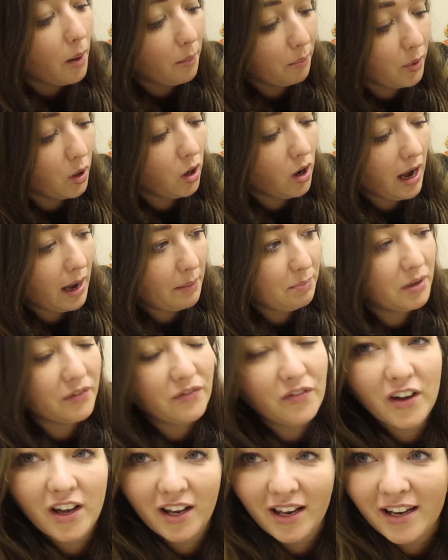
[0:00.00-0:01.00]
but I
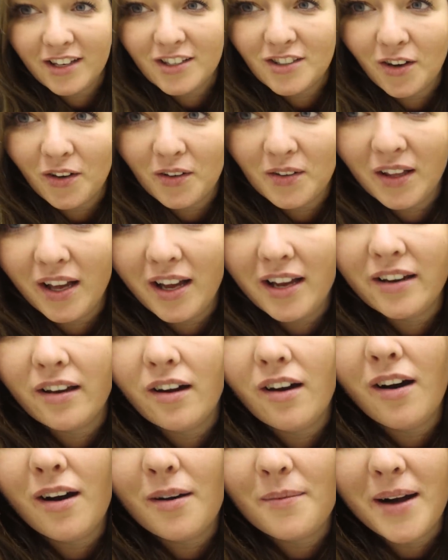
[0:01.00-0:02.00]
prefer like chocolate,
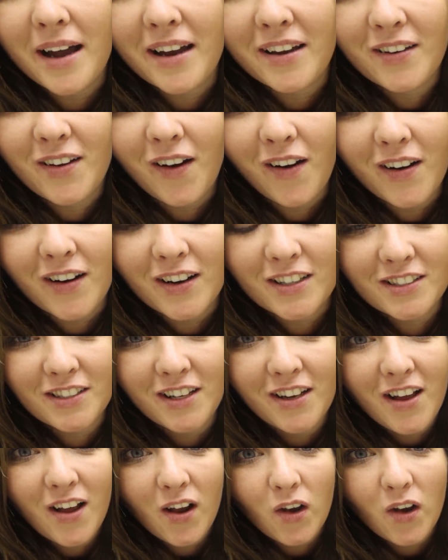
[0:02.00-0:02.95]
and oh my gosh,